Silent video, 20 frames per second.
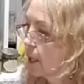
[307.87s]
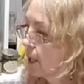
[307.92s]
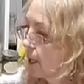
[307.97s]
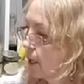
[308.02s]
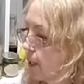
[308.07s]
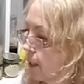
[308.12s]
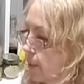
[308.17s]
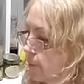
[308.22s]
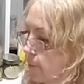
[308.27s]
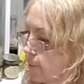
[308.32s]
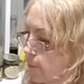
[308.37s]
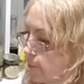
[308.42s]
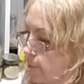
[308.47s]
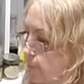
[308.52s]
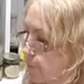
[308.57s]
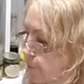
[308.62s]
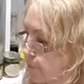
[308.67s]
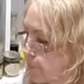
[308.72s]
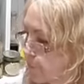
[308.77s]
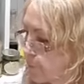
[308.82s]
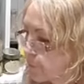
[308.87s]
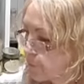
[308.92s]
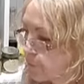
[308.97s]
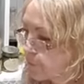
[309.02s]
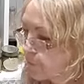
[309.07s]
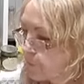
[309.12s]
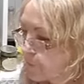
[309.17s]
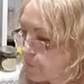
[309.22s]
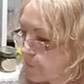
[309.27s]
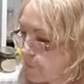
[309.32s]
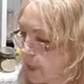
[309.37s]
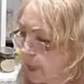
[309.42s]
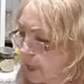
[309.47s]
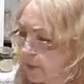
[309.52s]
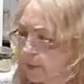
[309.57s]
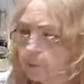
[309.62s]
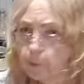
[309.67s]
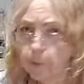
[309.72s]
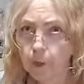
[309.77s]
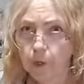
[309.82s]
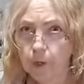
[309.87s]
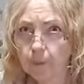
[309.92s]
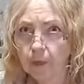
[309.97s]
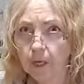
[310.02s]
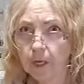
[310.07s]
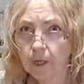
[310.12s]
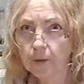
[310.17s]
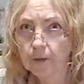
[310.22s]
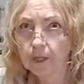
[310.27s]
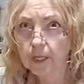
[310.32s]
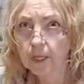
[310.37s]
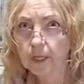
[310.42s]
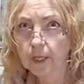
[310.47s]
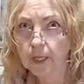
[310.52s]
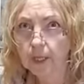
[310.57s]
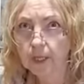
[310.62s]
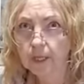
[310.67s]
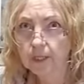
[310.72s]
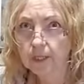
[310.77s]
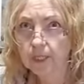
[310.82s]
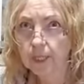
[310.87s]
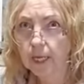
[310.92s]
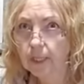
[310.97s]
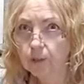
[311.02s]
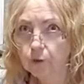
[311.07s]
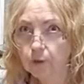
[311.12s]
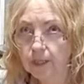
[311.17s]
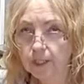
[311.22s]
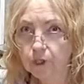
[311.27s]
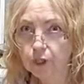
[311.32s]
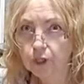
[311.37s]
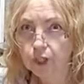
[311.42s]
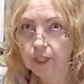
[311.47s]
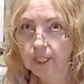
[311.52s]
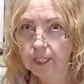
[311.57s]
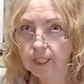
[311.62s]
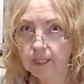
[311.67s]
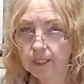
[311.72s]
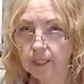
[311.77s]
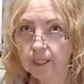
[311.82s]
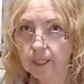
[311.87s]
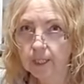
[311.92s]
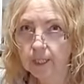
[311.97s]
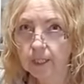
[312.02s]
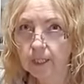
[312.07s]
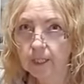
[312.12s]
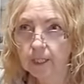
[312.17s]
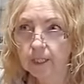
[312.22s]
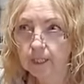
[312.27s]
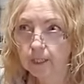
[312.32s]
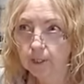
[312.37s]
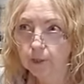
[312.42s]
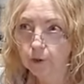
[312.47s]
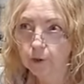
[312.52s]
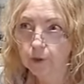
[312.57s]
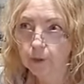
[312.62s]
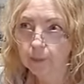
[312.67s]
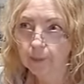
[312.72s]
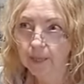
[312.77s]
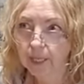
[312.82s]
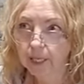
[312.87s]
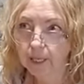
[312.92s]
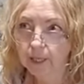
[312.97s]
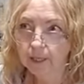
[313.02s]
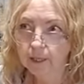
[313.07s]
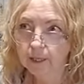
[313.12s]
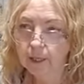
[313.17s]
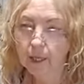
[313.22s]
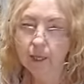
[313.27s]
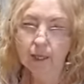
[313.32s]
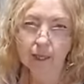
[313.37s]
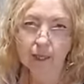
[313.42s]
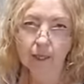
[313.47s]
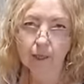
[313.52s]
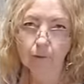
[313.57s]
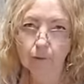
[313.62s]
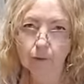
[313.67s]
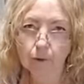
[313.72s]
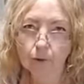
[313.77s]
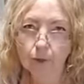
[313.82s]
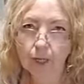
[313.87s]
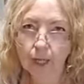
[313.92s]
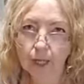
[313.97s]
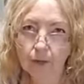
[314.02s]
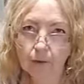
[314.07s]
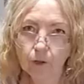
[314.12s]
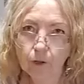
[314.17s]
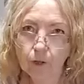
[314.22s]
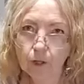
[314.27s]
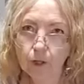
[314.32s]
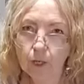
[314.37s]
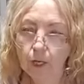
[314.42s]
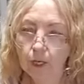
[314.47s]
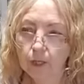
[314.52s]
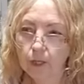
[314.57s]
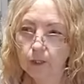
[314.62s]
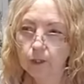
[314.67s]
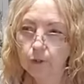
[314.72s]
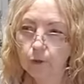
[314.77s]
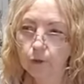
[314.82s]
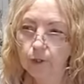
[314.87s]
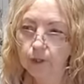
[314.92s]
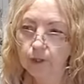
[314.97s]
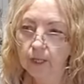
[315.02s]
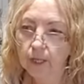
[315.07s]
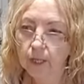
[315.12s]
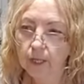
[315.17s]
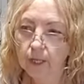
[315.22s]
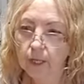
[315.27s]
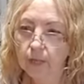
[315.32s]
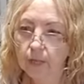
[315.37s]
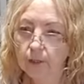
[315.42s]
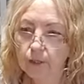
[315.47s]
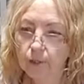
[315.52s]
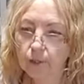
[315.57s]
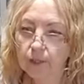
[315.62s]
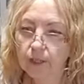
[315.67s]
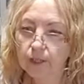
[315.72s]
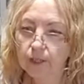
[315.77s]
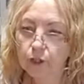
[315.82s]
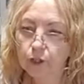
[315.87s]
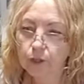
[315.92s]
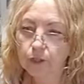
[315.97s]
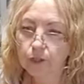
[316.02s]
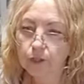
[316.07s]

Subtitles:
and then put them on the dehydrator sheet, then it'll be like kind of like a fruit leather sort of thing, and then you can